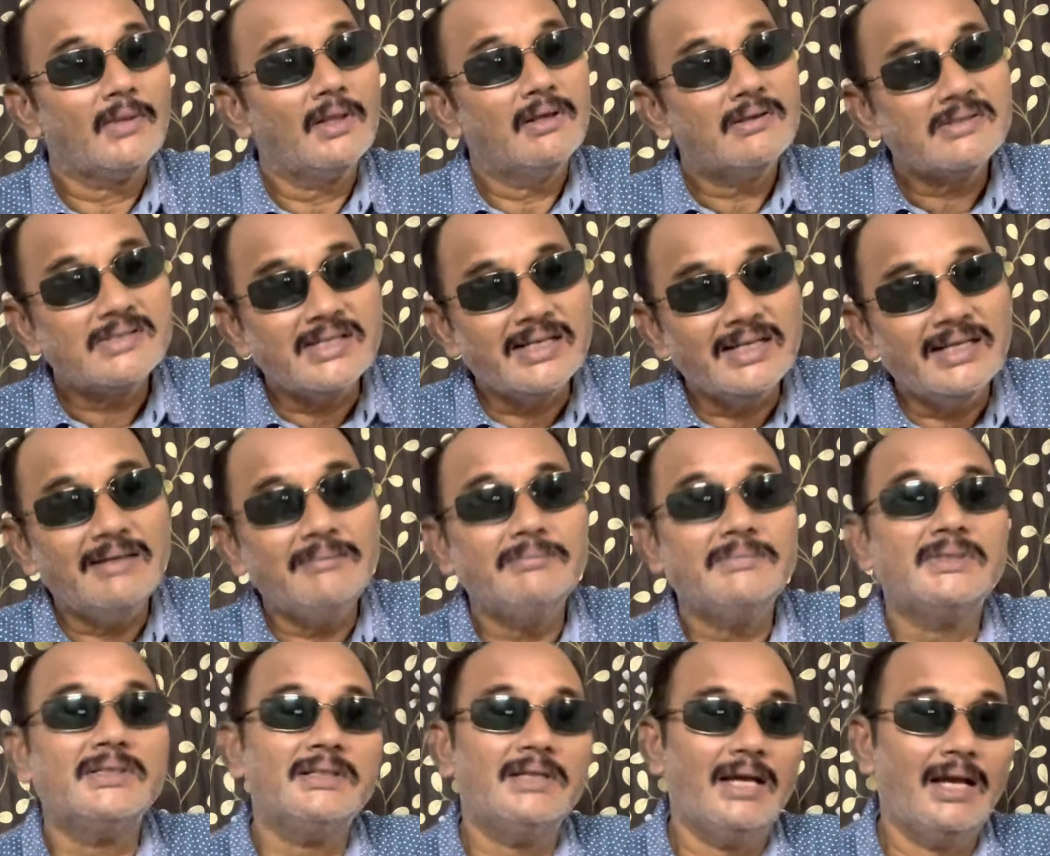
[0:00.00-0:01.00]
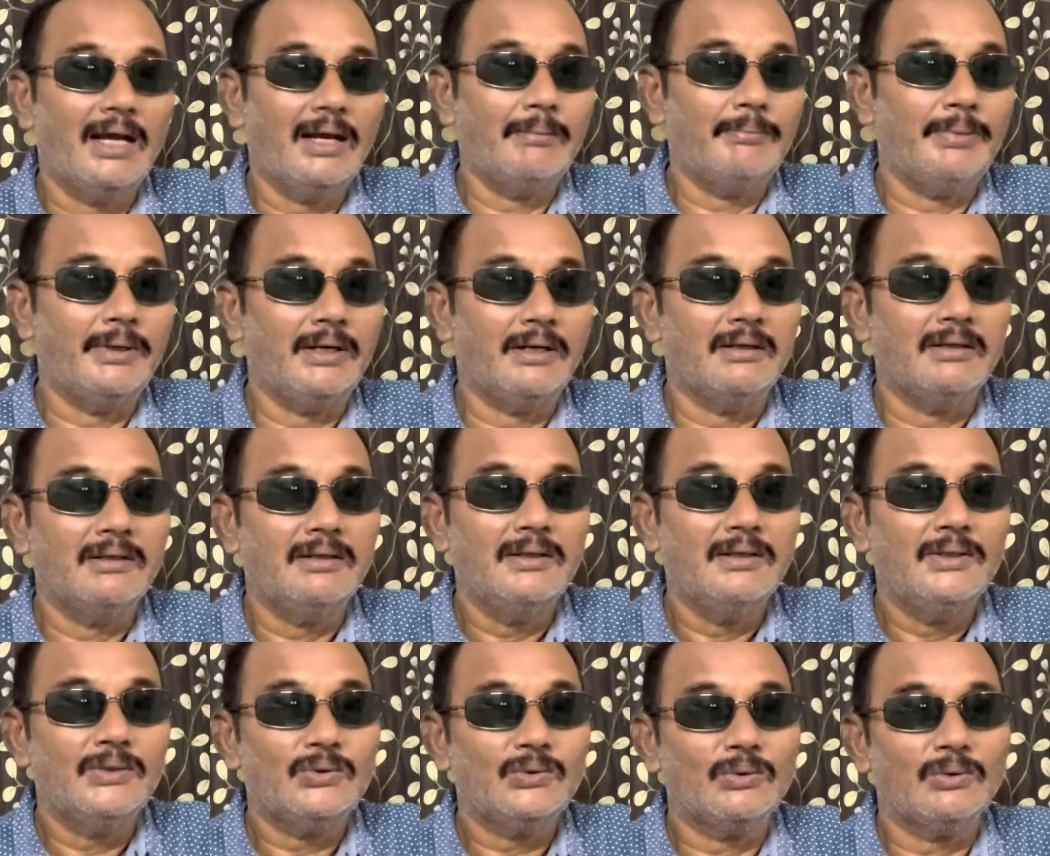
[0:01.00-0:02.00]
Same thing happened.
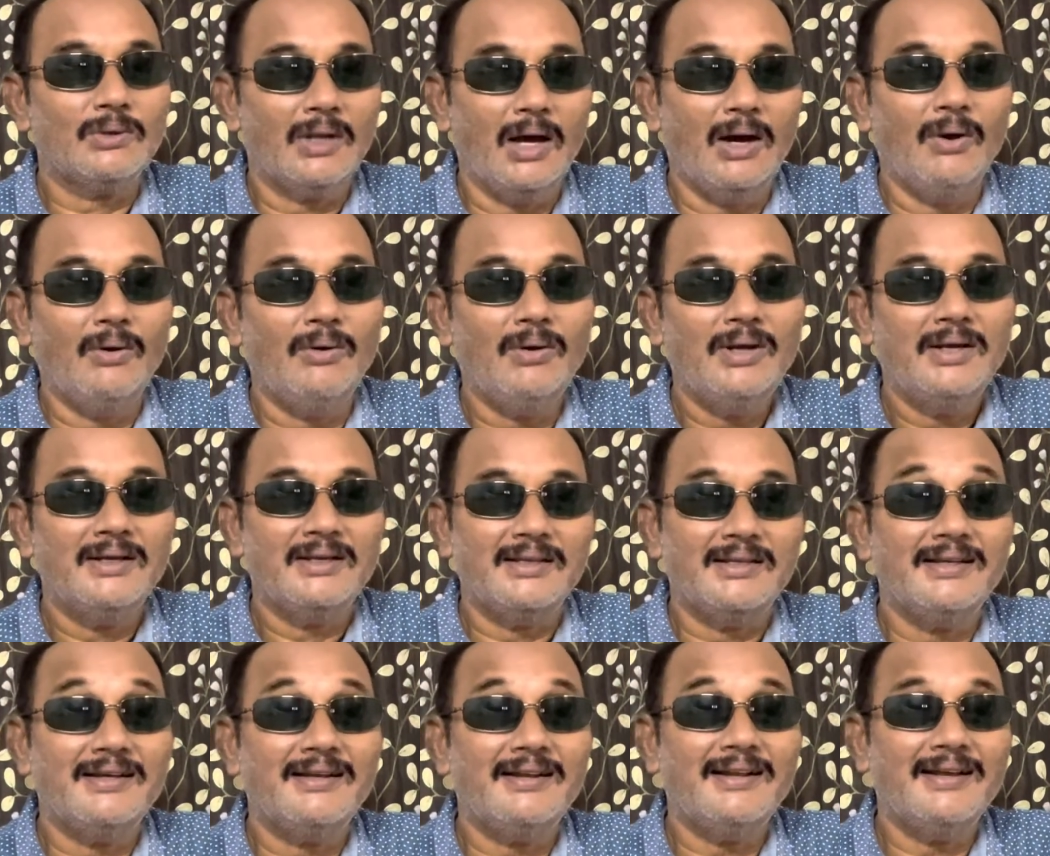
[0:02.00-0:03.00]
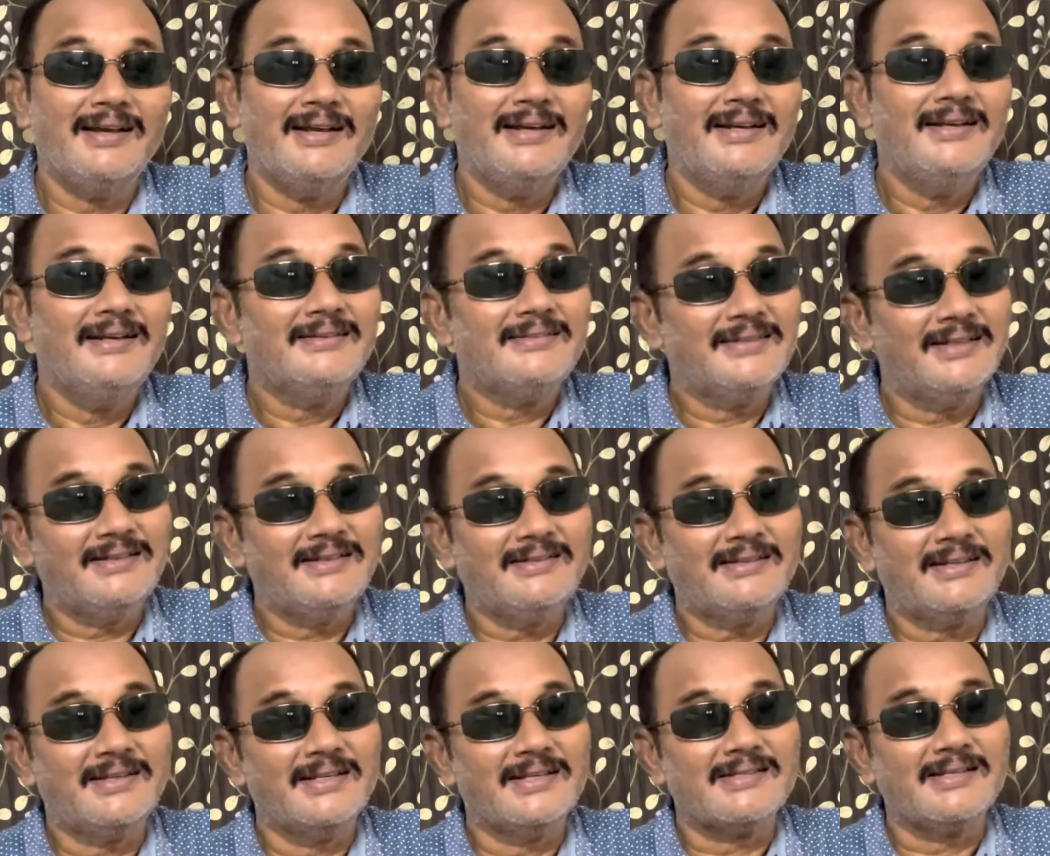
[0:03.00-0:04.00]
So now here such
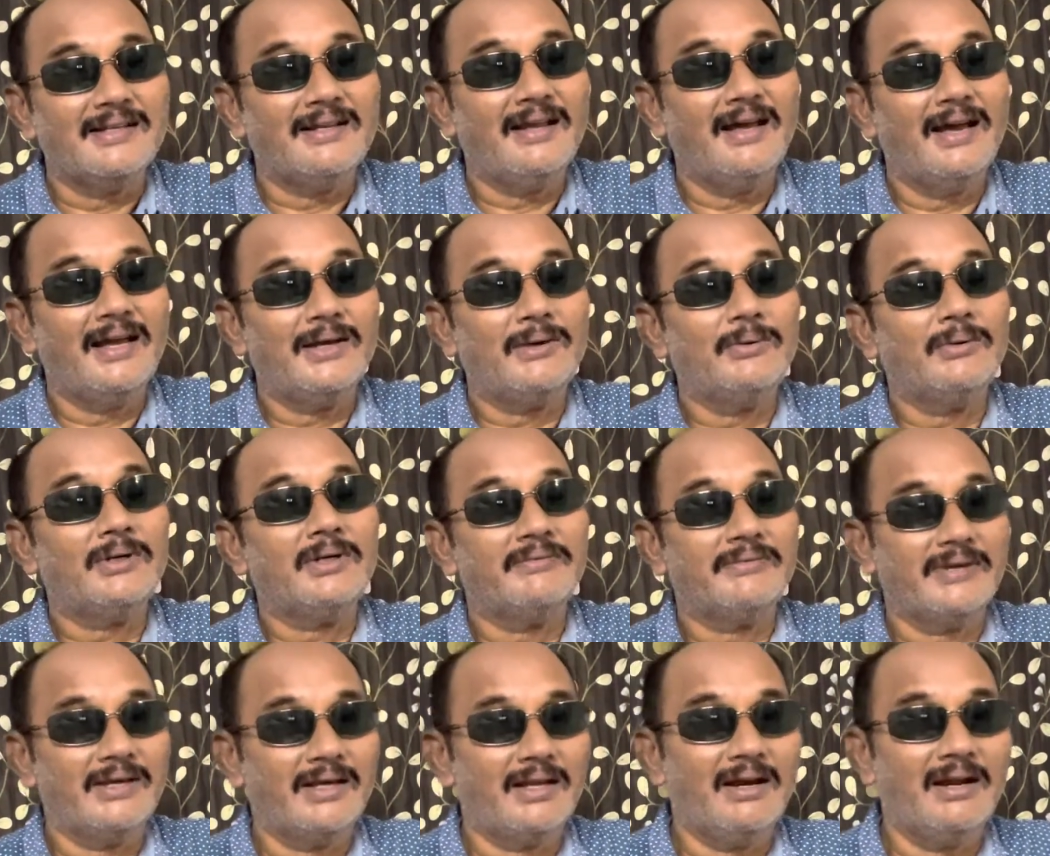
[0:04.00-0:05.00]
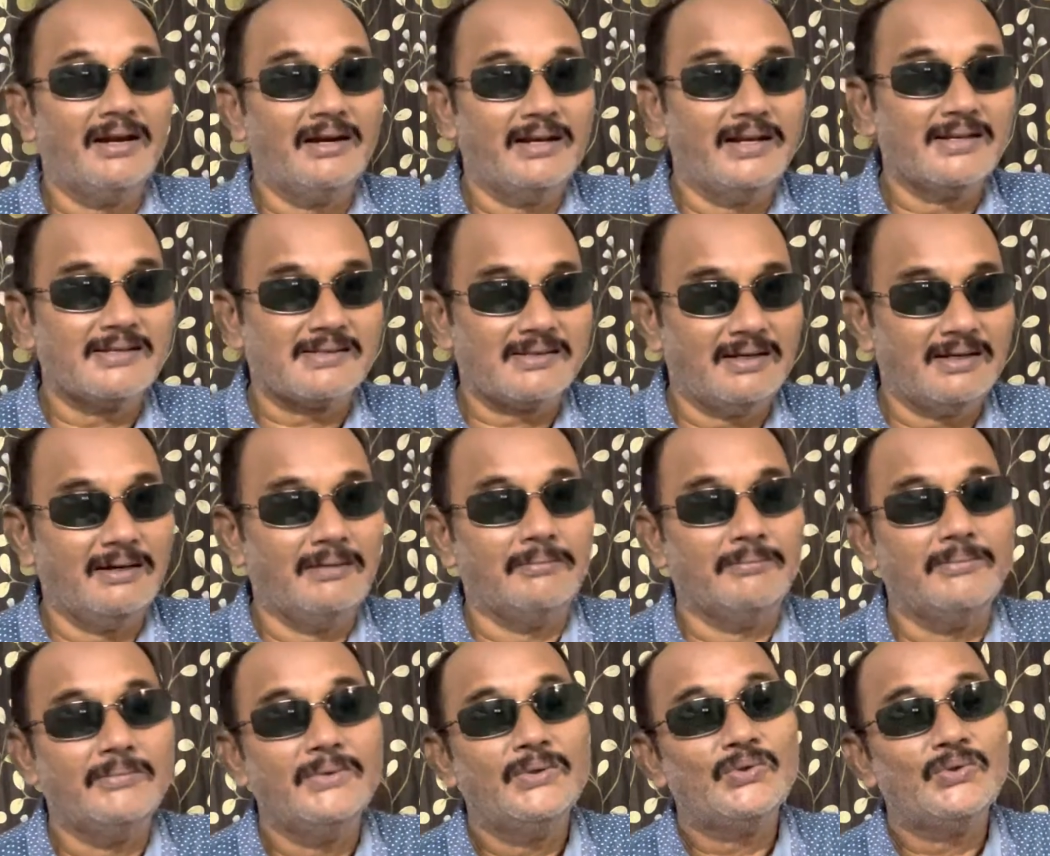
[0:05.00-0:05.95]
case in High Court of Kerala it has come.